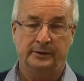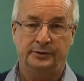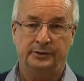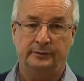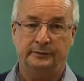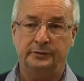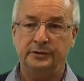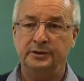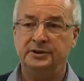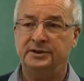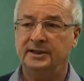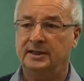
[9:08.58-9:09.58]
So if you need
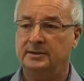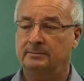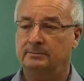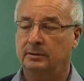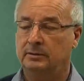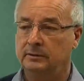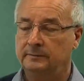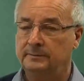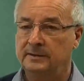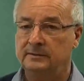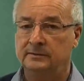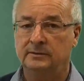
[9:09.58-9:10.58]
to get a bottle of
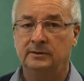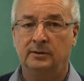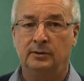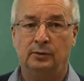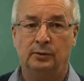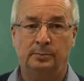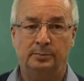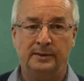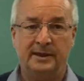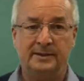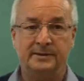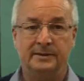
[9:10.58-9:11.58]
milk or
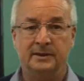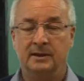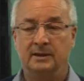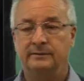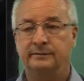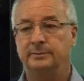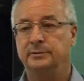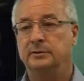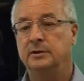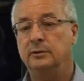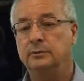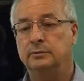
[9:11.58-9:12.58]
bread from your
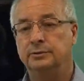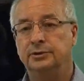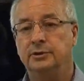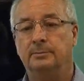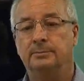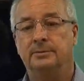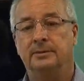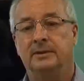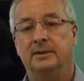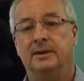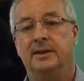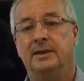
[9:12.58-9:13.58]
local shop,
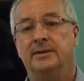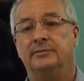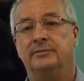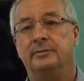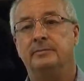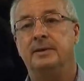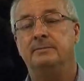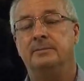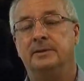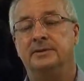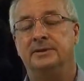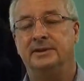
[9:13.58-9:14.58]

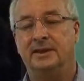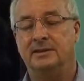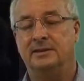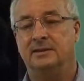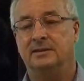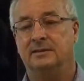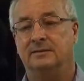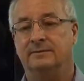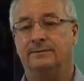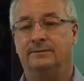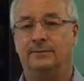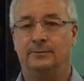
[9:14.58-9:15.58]
remember to get it at
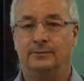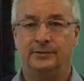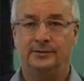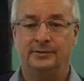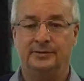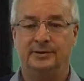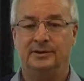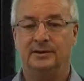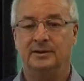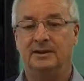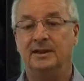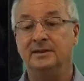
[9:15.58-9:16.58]

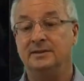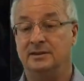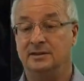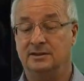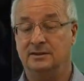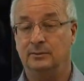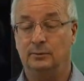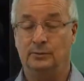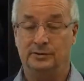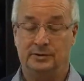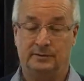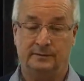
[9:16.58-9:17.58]
4:30, latest
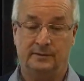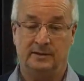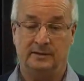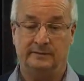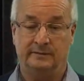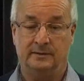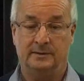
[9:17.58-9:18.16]
4:45.